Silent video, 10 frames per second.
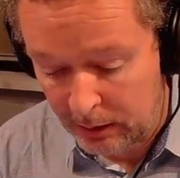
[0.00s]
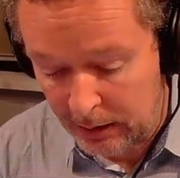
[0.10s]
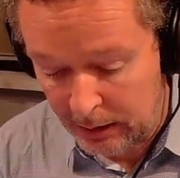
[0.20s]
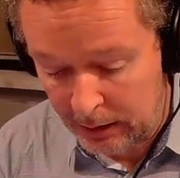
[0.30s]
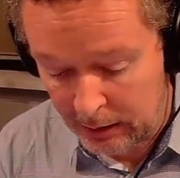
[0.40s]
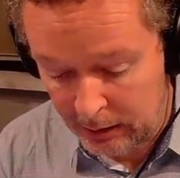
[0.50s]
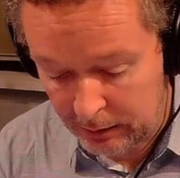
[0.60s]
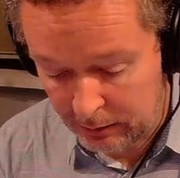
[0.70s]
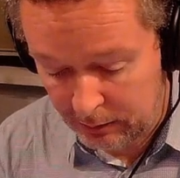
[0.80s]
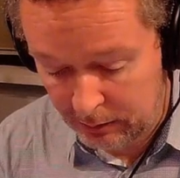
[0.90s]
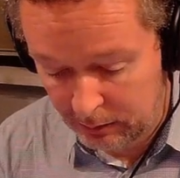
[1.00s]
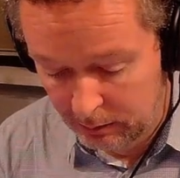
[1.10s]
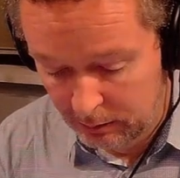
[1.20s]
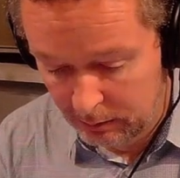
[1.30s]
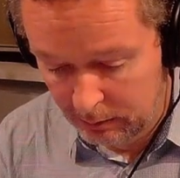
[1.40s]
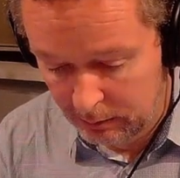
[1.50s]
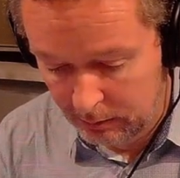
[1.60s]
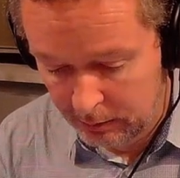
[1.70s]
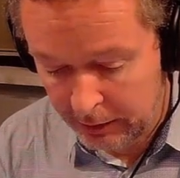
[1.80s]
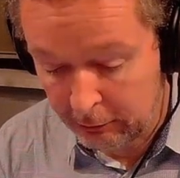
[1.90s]

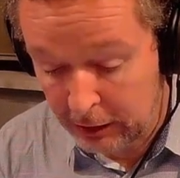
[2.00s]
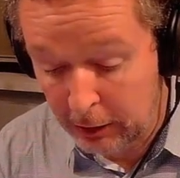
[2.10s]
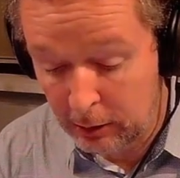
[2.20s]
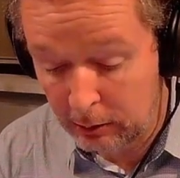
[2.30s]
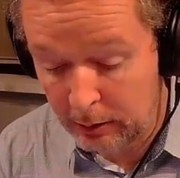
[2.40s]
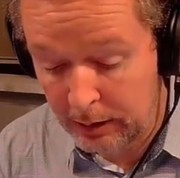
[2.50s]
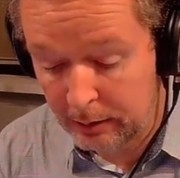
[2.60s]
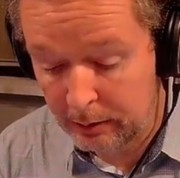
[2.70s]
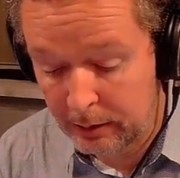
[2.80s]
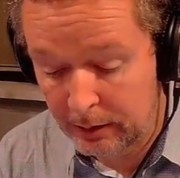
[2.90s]
It concluded